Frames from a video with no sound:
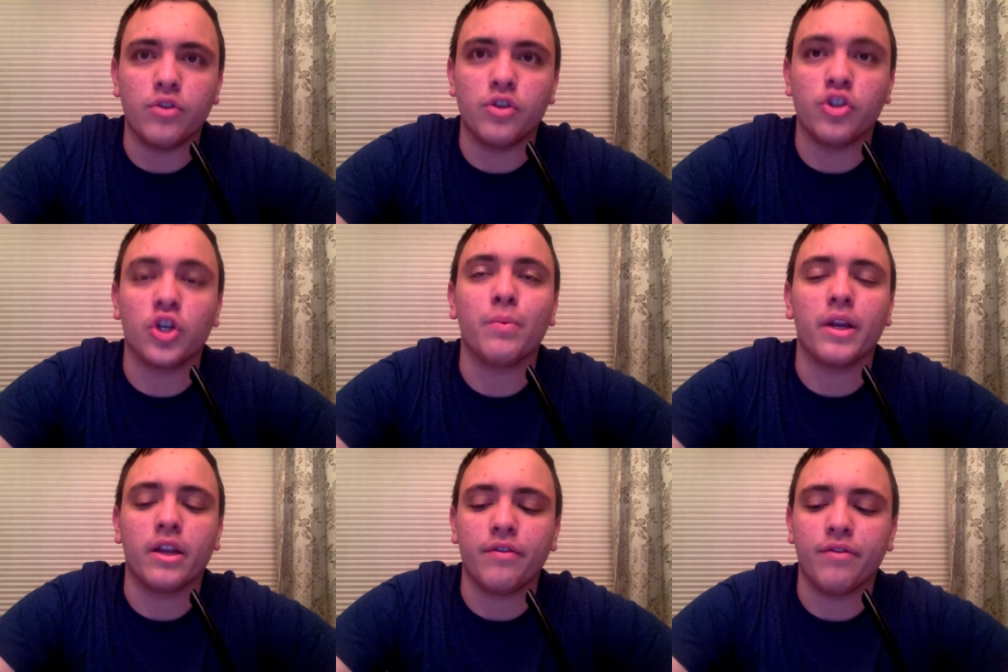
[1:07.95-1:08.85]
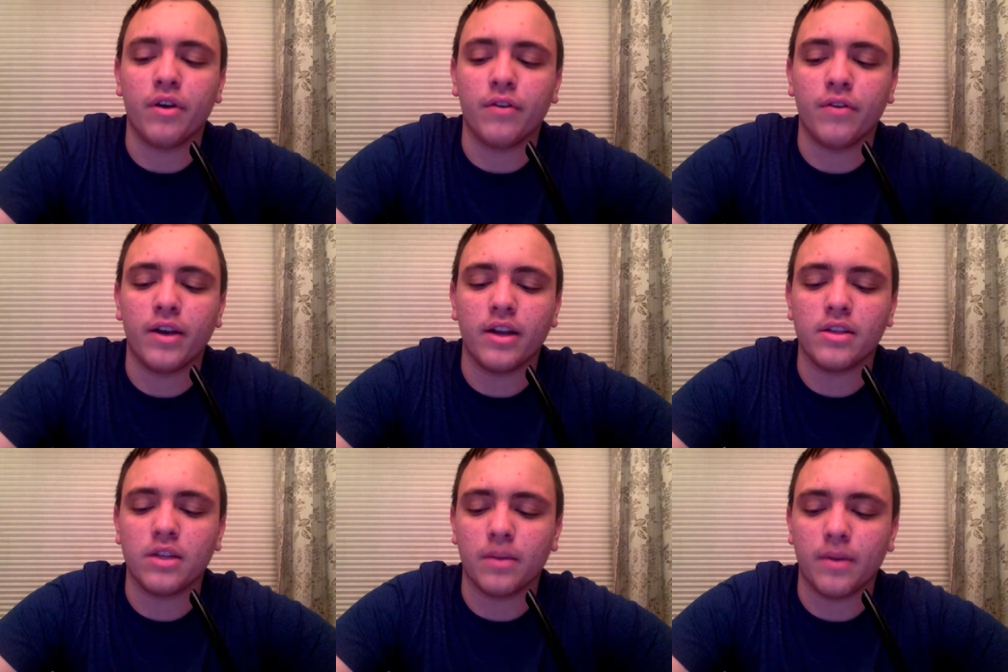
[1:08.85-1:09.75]
to Germany to f- find
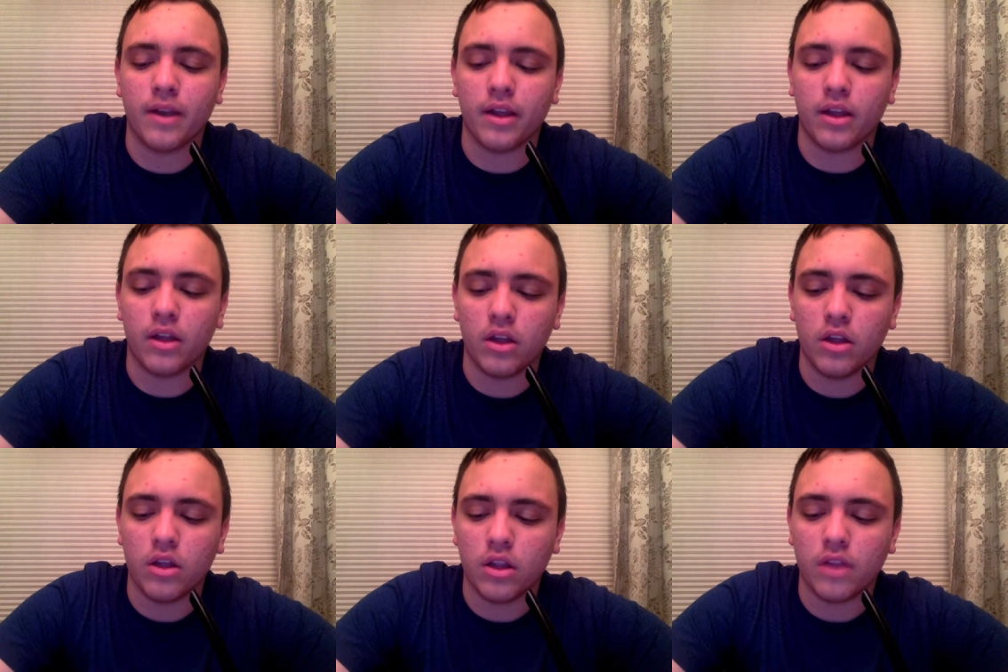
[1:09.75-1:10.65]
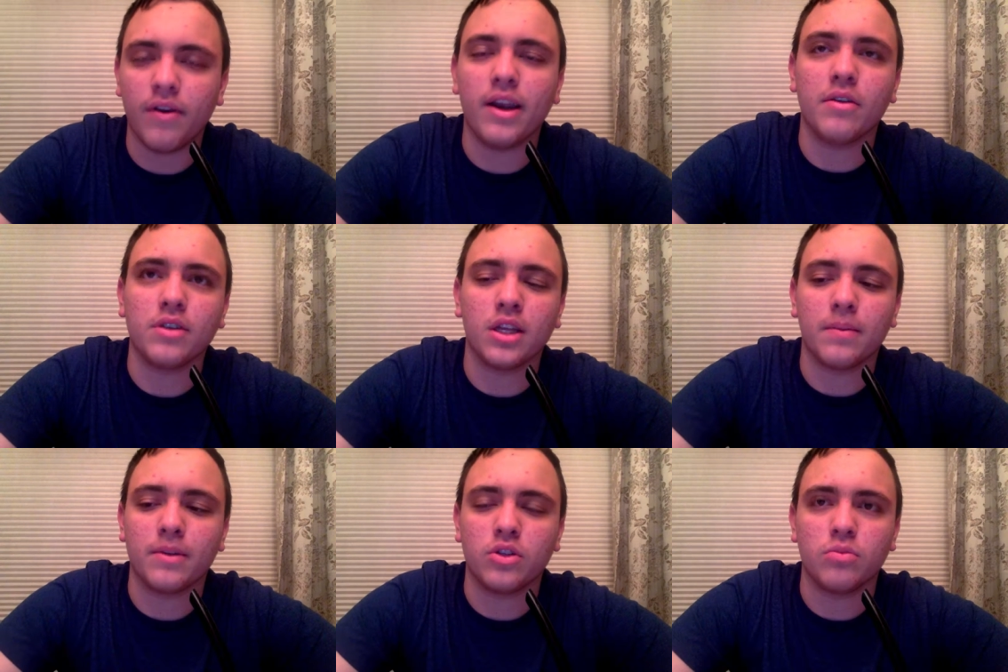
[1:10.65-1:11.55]
out something about a find out
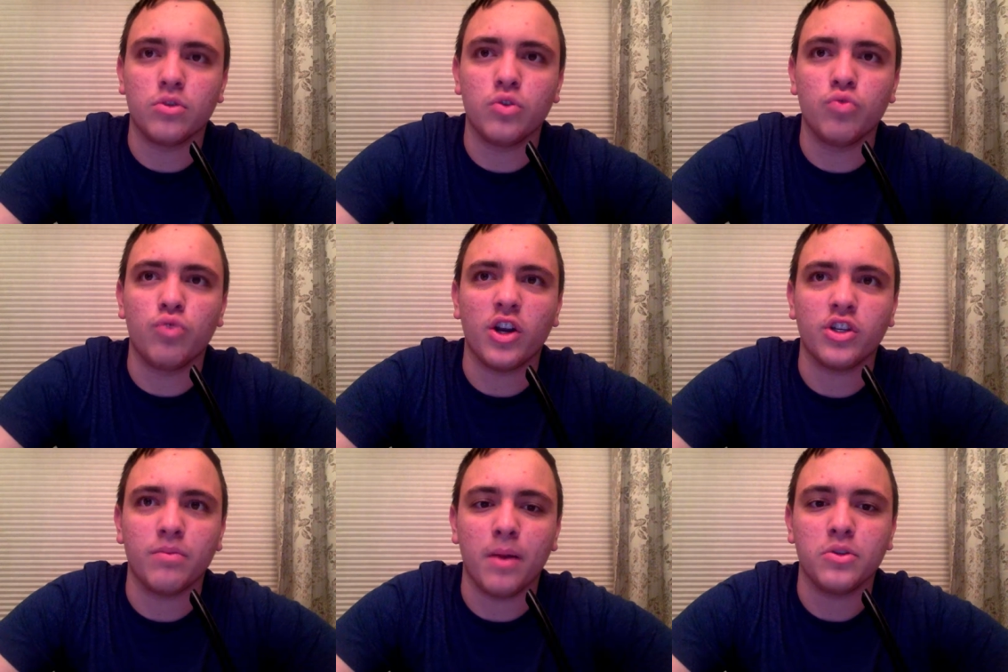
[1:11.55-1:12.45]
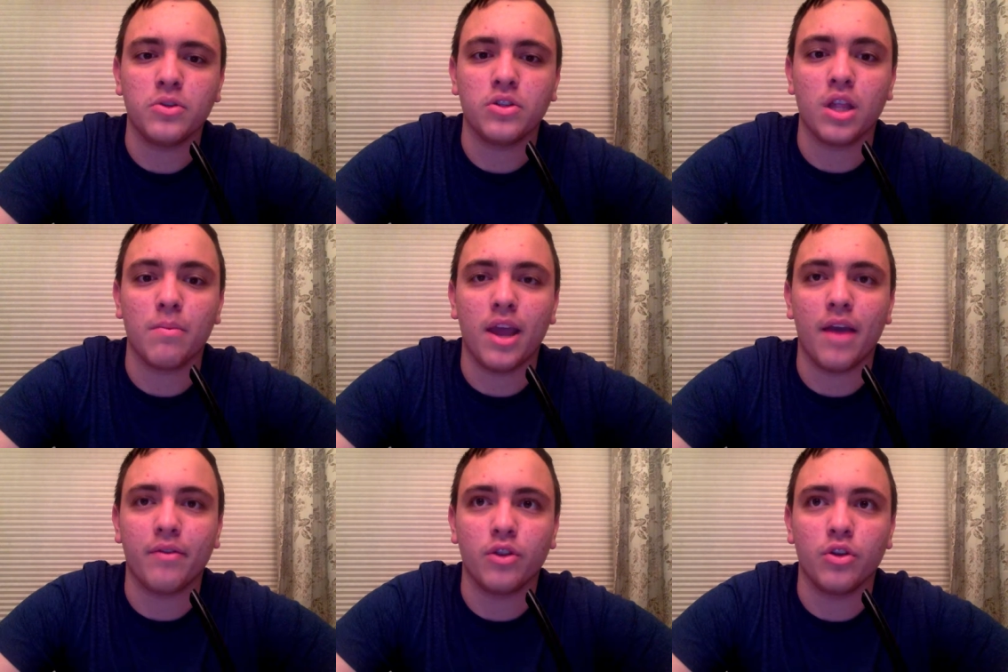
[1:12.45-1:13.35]
something about some two Russian mobsters that may
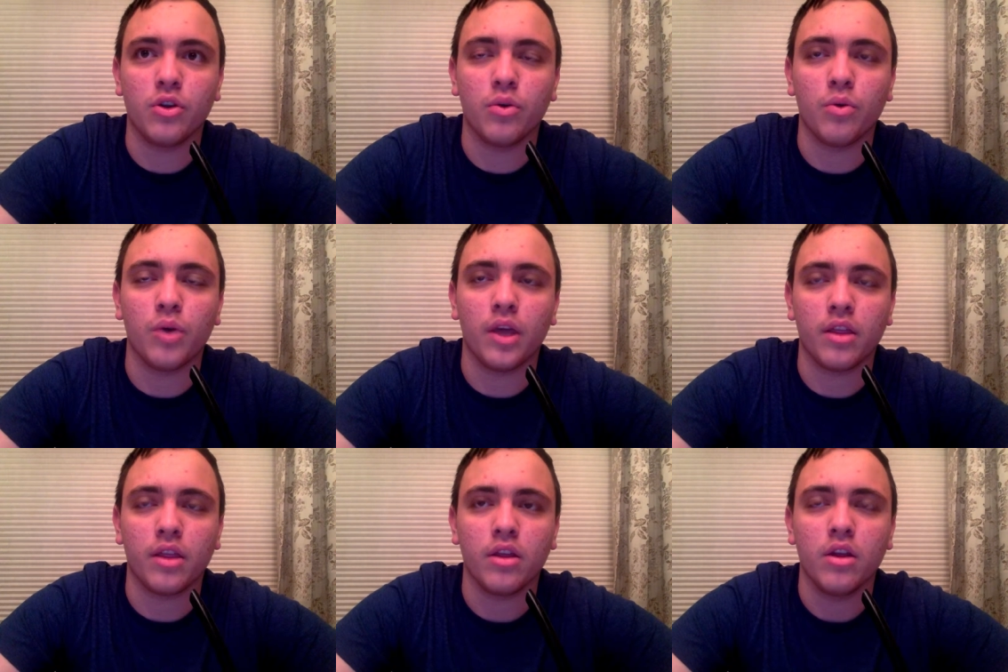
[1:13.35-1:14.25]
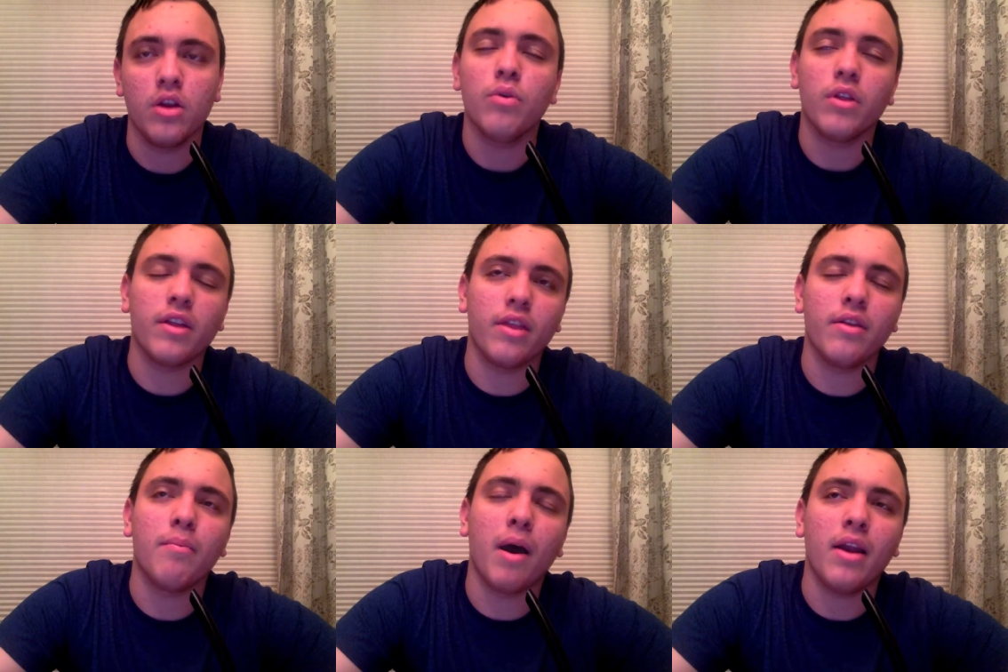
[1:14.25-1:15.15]
have to do with well,
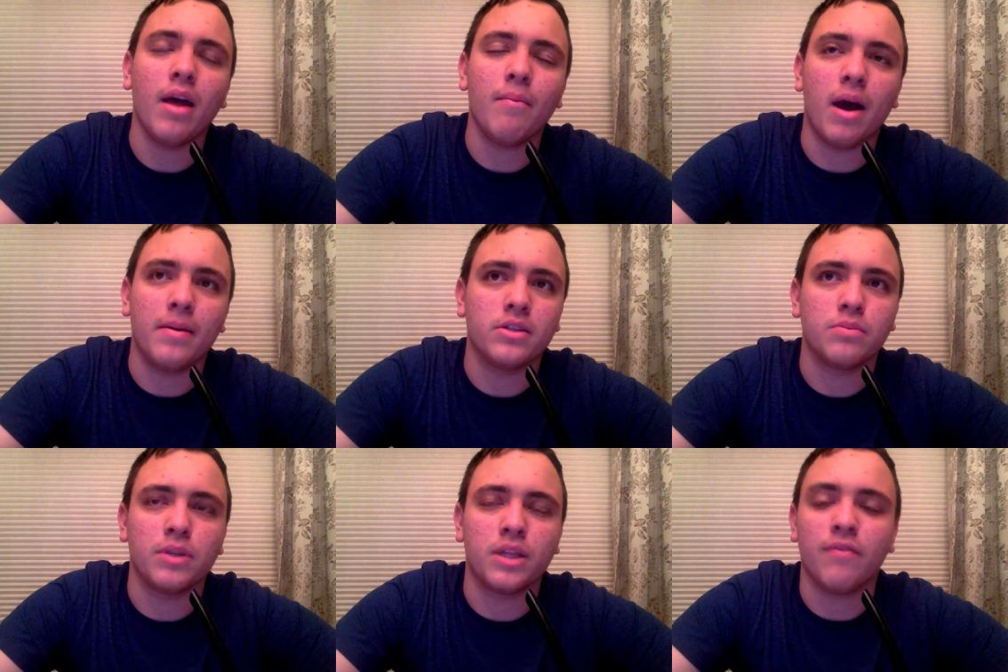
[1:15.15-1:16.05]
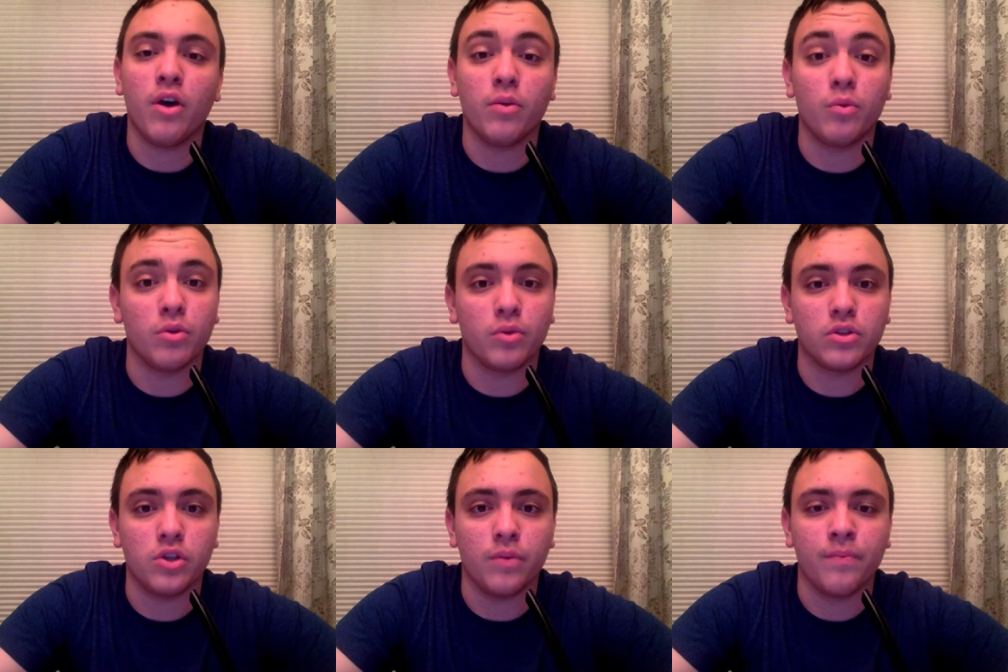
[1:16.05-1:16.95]
not mobsters, but they fought in World
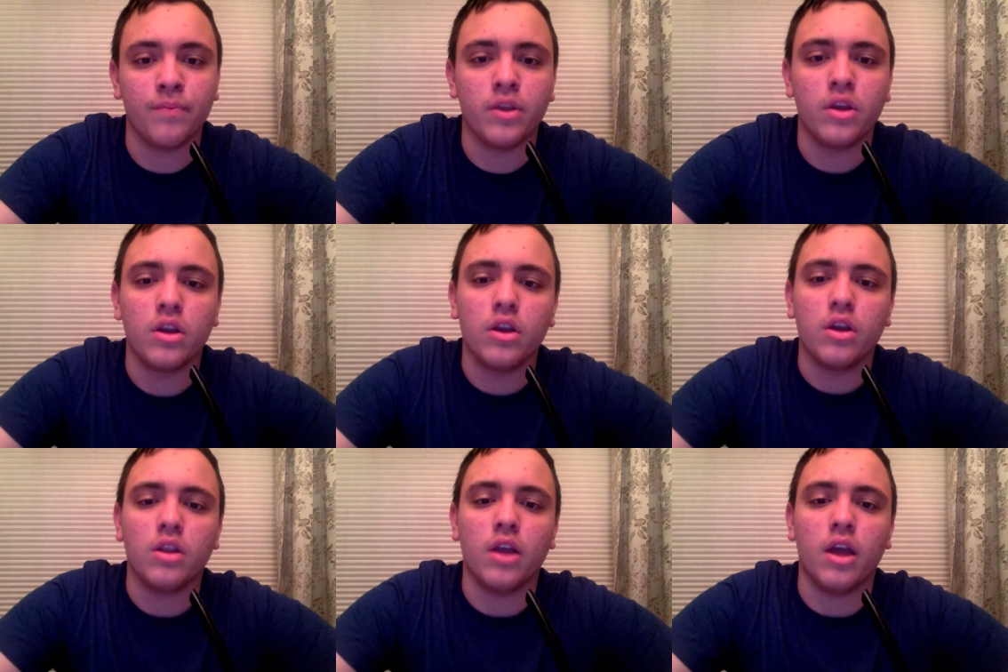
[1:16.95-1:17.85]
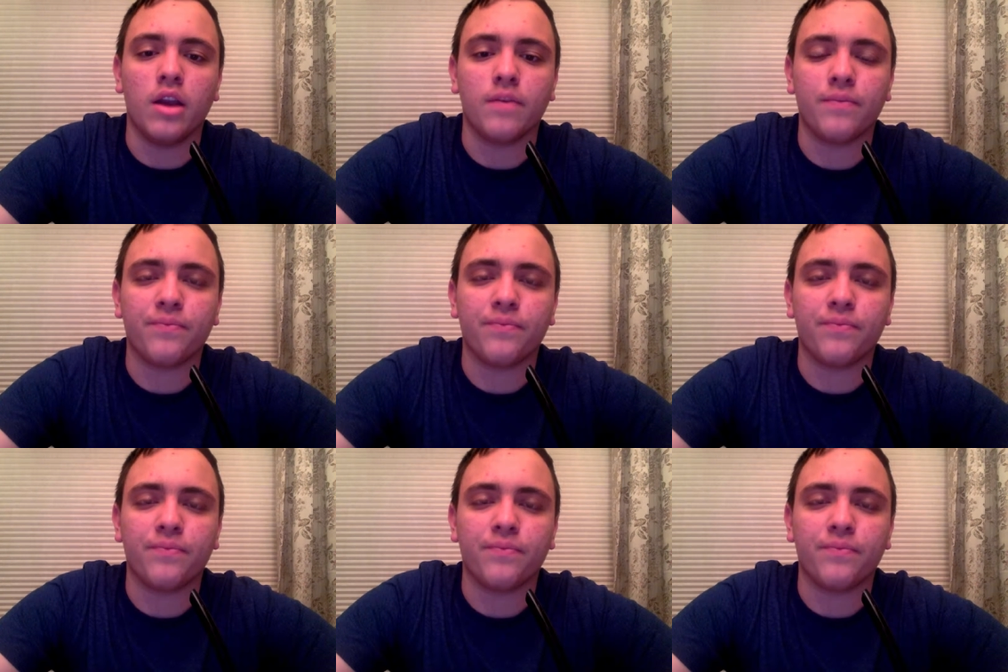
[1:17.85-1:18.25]
War II, and